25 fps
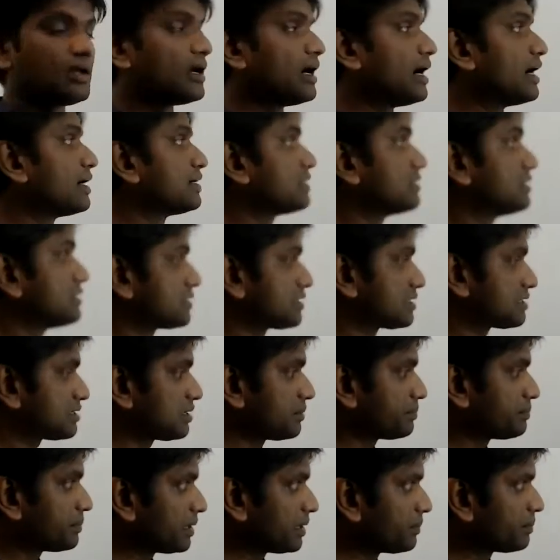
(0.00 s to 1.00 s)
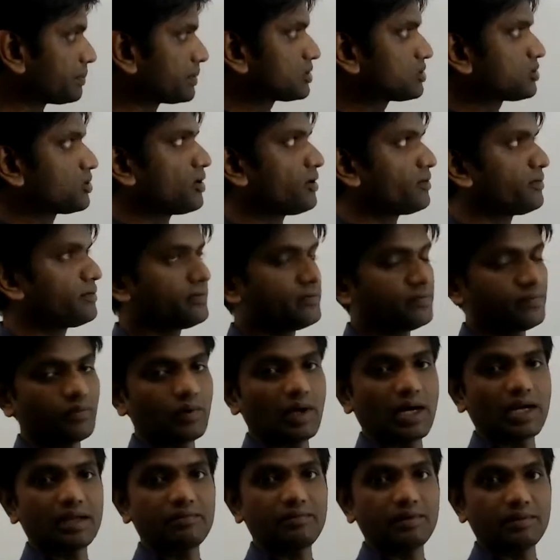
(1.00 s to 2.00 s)
And this is the purpose of
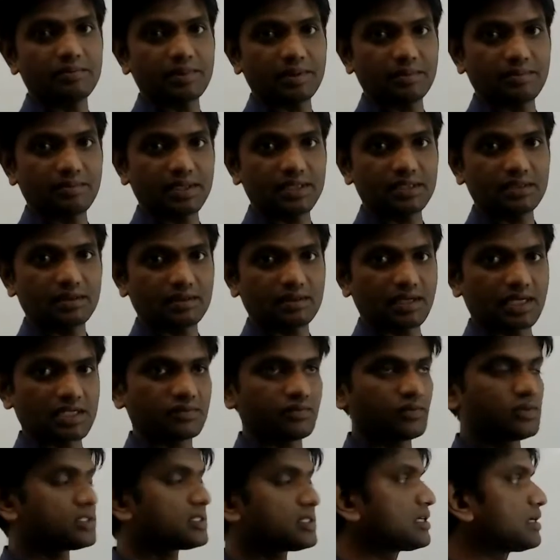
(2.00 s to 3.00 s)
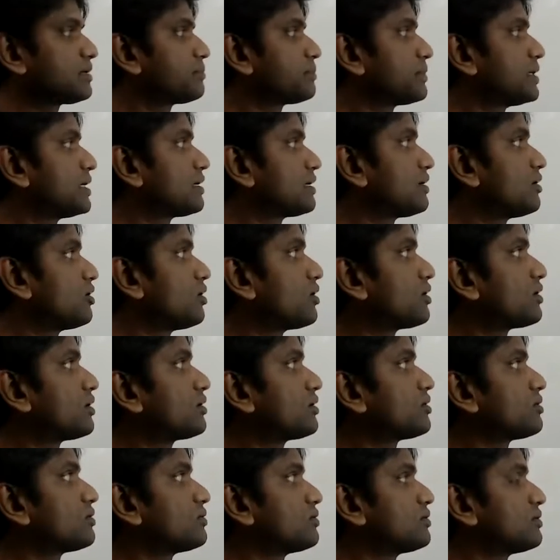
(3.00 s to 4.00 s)
why we prepare the cash flow statement, in order
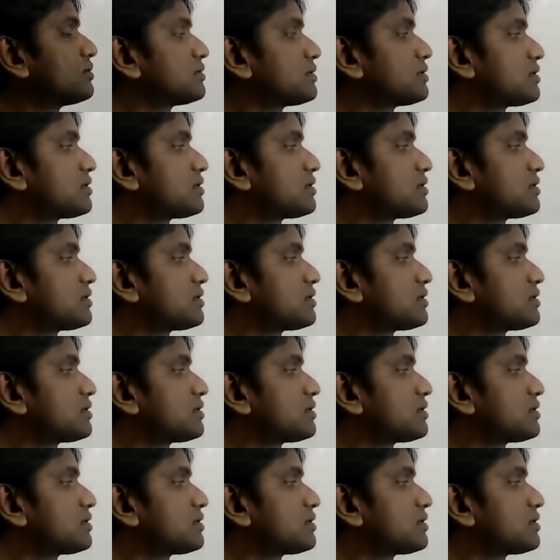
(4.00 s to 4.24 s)
to